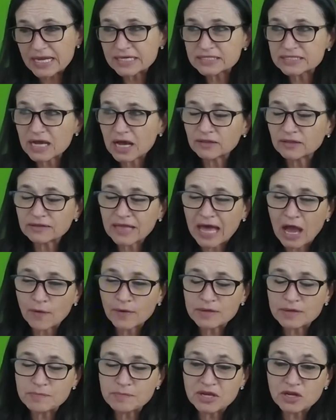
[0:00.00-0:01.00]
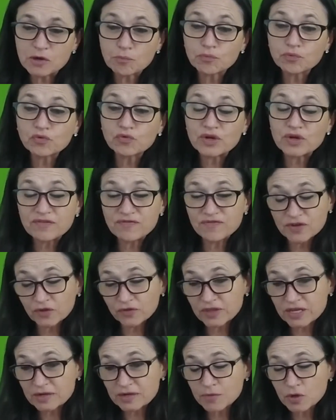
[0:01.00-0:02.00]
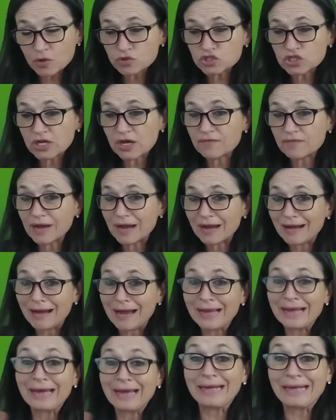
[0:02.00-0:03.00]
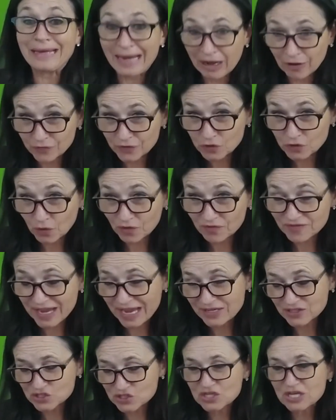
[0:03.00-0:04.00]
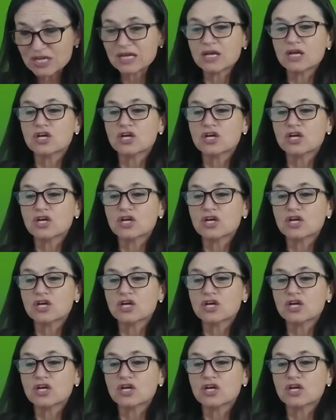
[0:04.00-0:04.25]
is allowing me to pre-feel the emotion of, I got to get out the door fast.